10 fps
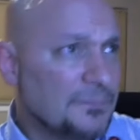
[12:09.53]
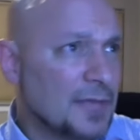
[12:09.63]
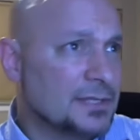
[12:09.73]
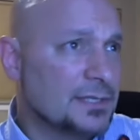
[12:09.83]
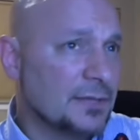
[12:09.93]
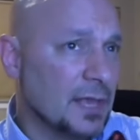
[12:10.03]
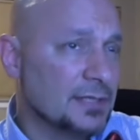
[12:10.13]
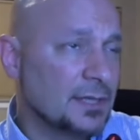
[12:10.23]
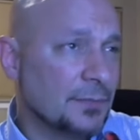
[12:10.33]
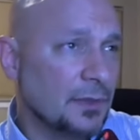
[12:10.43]
if that's if
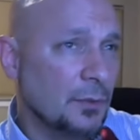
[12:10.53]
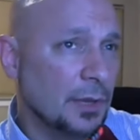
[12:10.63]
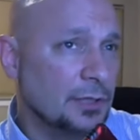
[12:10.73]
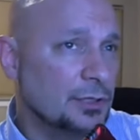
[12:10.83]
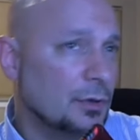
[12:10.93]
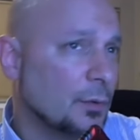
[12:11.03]
that's something that we could do,